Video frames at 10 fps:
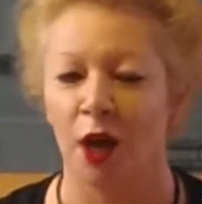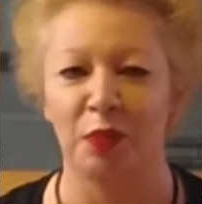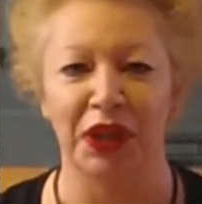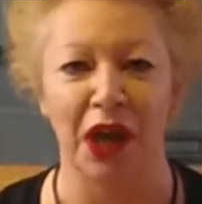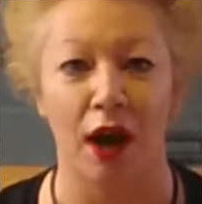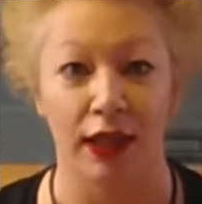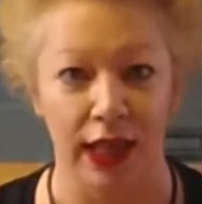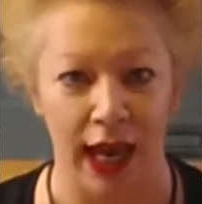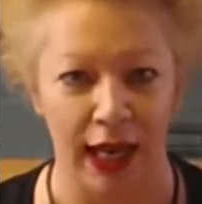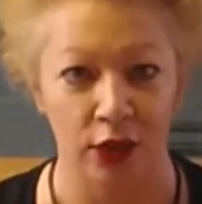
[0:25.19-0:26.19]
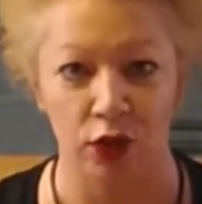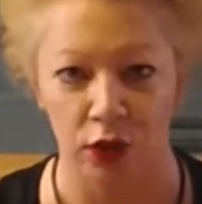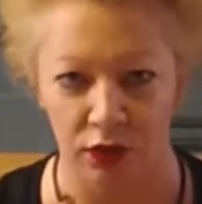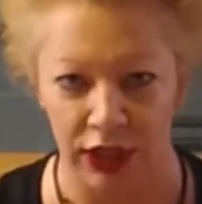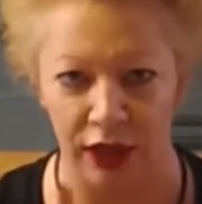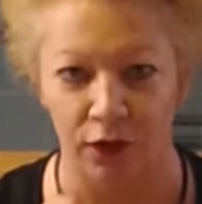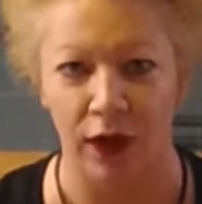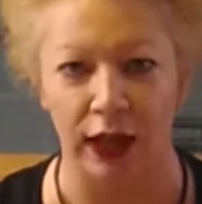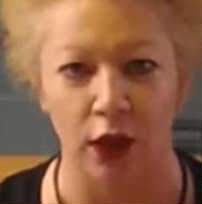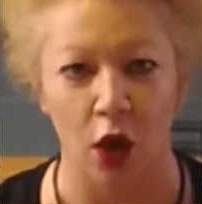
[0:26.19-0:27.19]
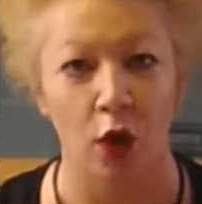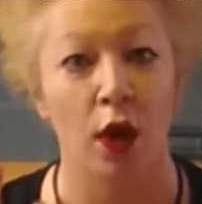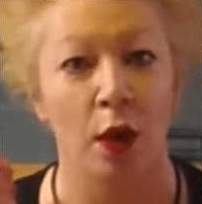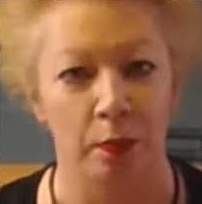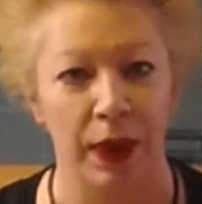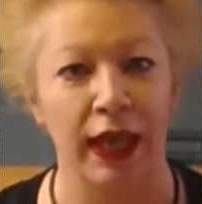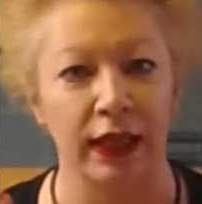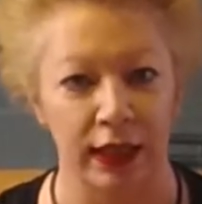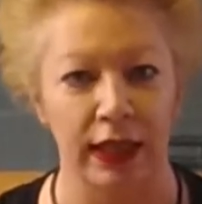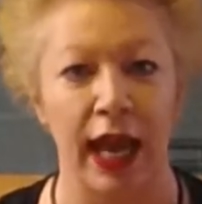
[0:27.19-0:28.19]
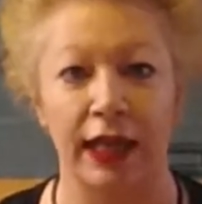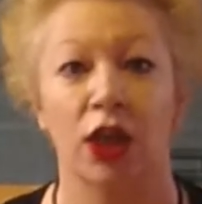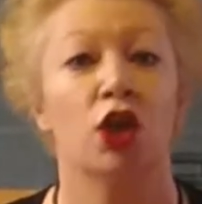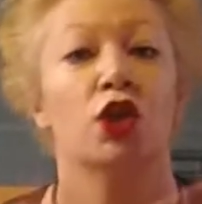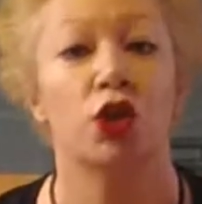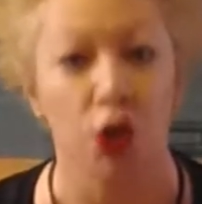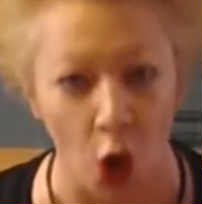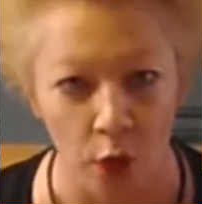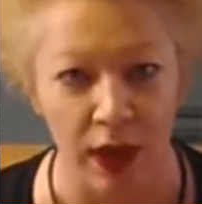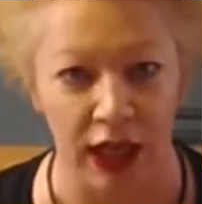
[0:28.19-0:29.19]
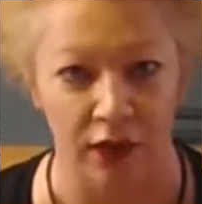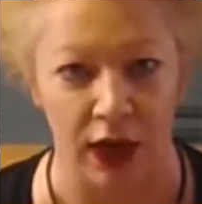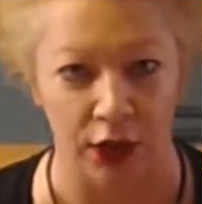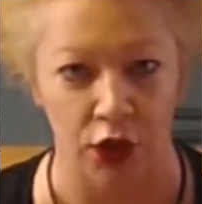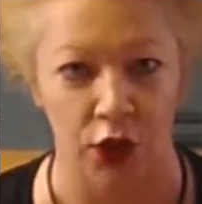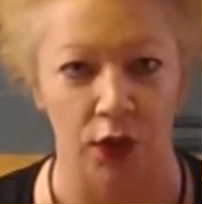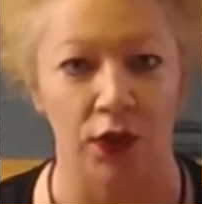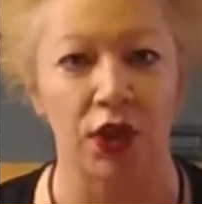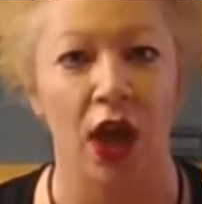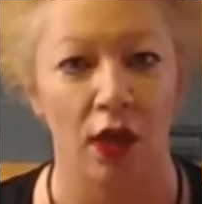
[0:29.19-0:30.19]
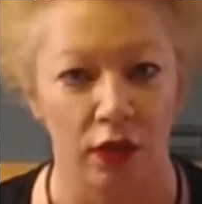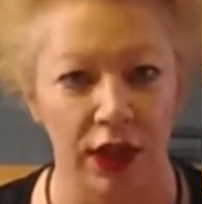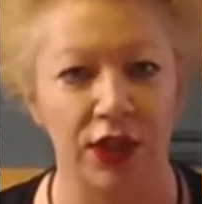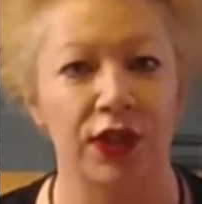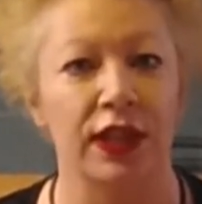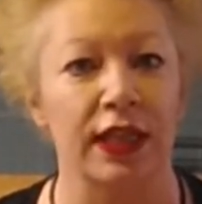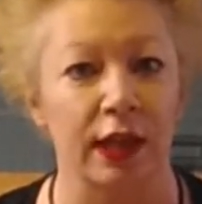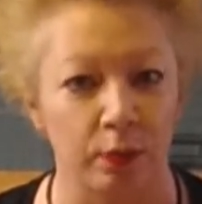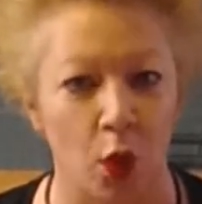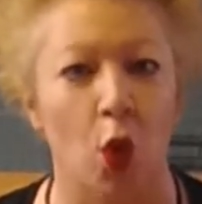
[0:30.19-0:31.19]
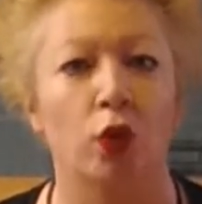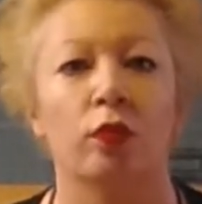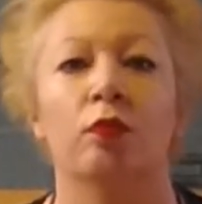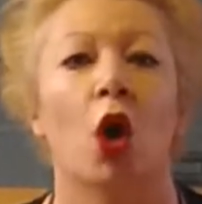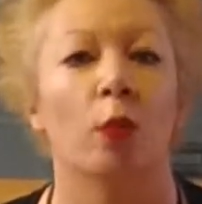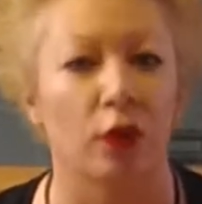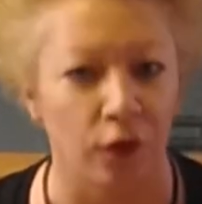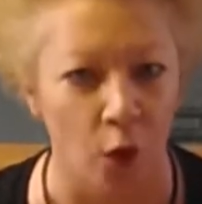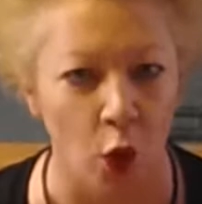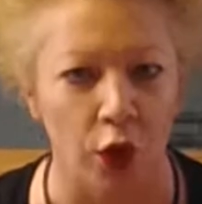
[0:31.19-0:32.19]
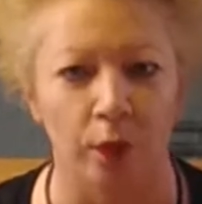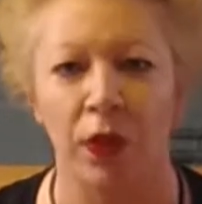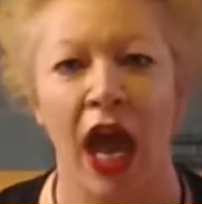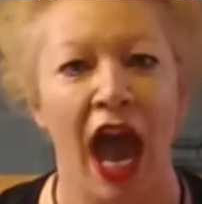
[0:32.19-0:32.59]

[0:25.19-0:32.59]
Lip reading: big hi to Andrew, Tiff, hello, Ben, Nat, so many of our students. This is an important moment for them.